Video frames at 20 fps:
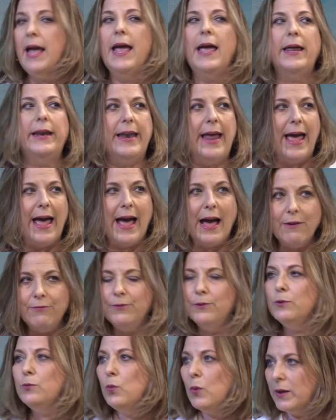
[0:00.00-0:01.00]
and
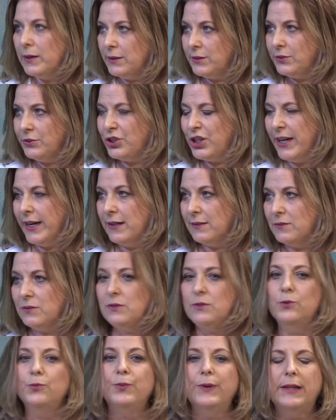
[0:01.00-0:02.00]
ever want a chance
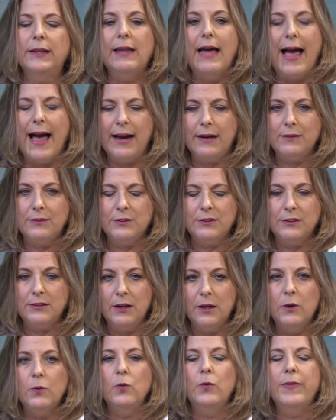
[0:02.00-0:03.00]
to relax
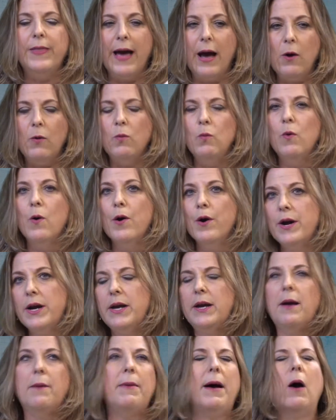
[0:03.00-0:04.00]
without
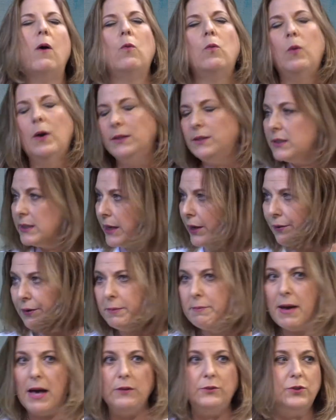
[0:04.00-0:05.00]
worrying about what
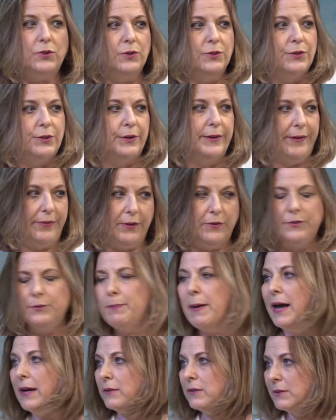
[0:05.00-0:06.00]
scary monsters are on those
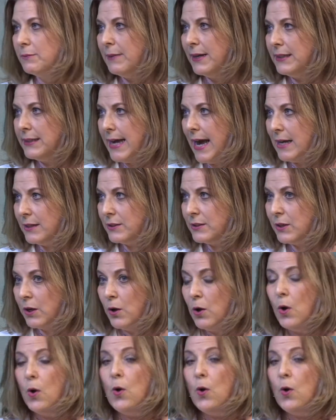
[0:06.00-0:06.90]
piles in my desk,